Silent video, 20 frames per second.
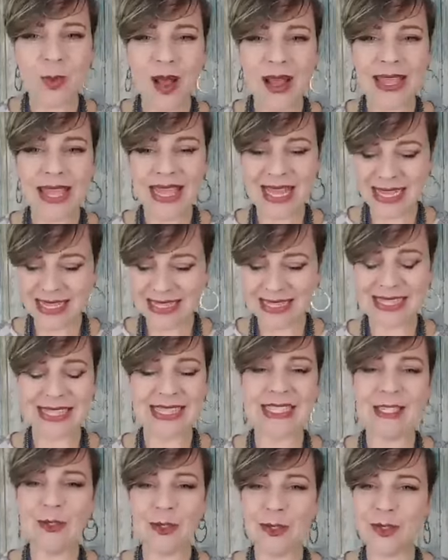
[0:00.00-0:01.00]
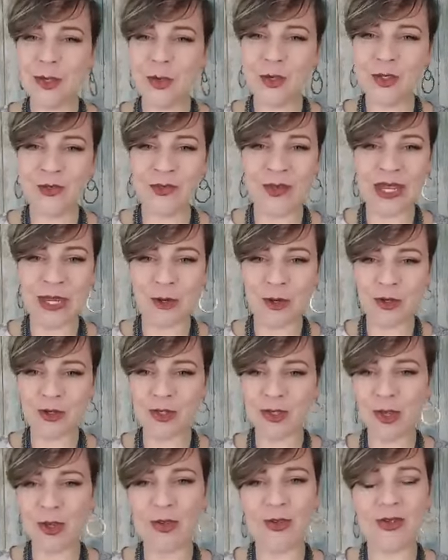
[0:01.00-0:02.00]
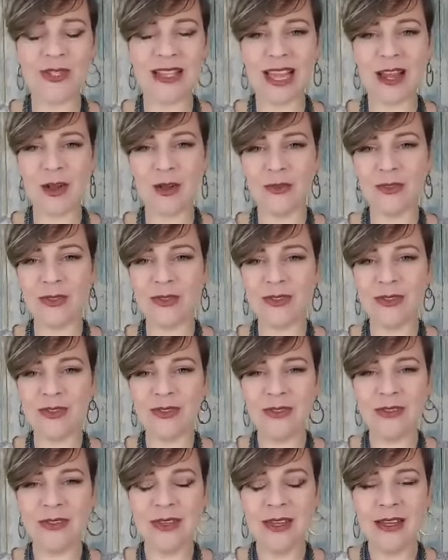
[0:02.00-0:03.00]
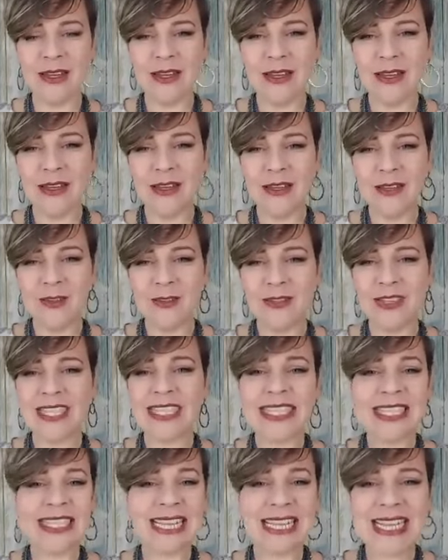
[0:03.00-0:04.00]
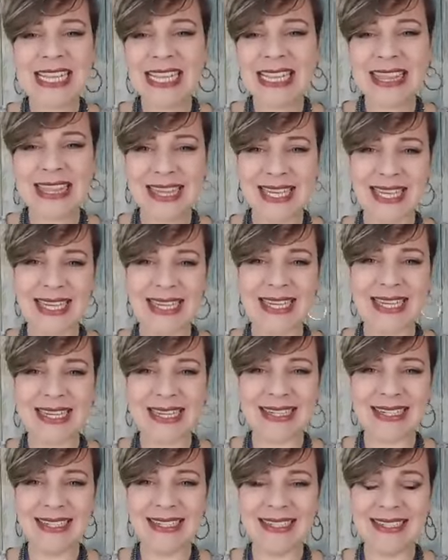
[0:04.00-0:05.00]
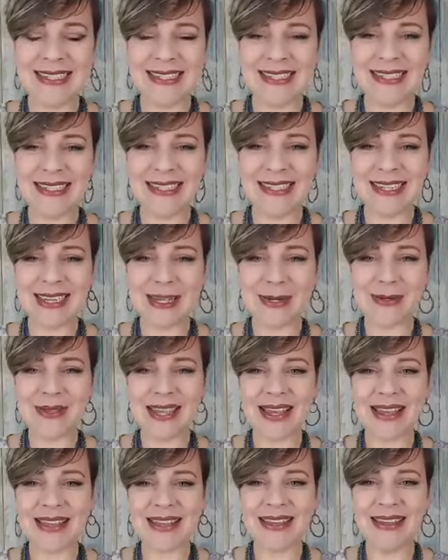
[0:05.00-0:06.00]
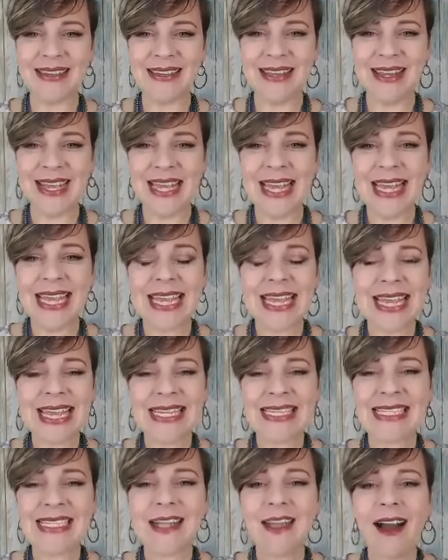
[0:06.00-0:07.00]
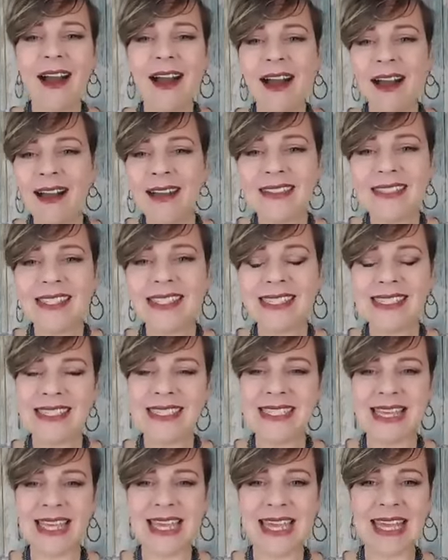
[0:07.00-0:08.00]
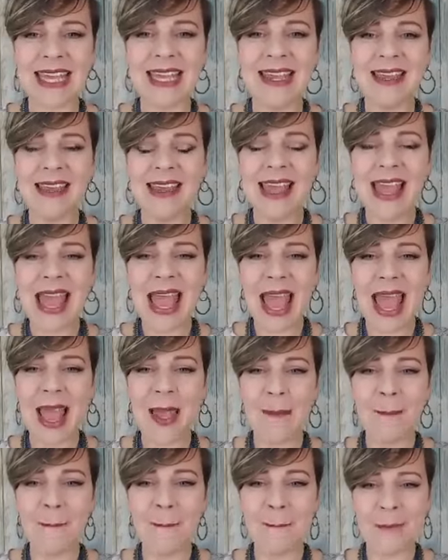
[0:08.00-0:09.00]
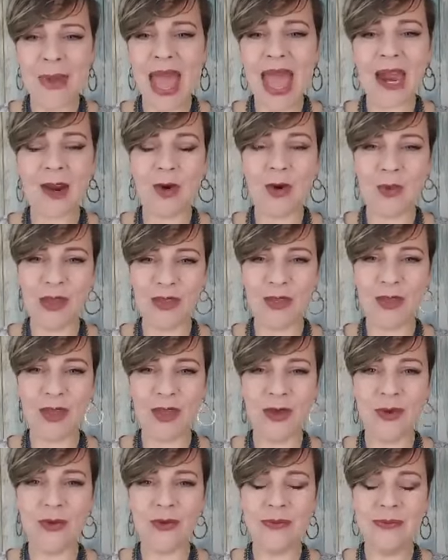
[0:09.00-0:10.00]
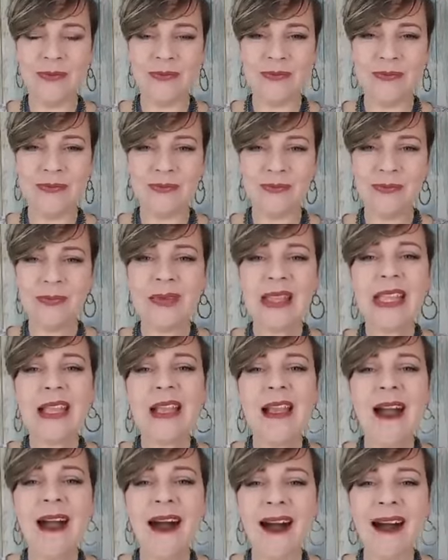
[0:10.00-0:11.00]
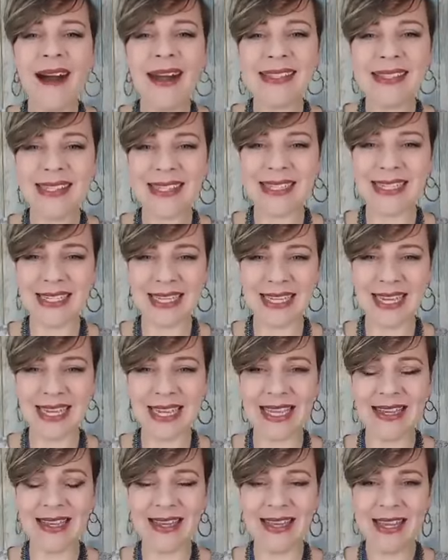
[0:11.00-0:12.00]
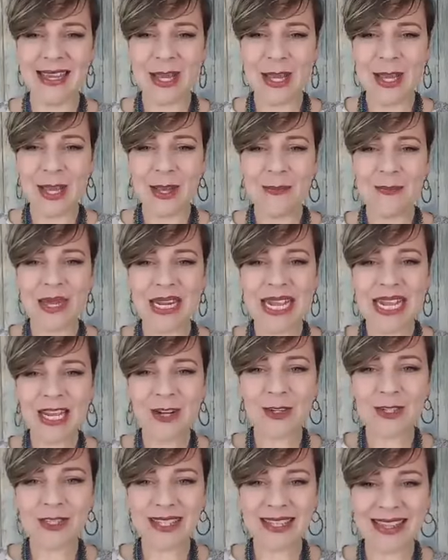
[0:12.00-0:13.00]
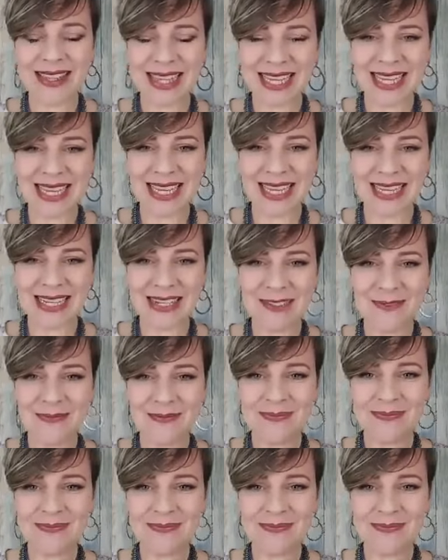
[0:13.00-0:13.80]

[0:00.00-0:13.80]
why he instills those fears, those doubts, the stinking thinking, okay? He is constantly at battle with you. Constantly. But here's the thing.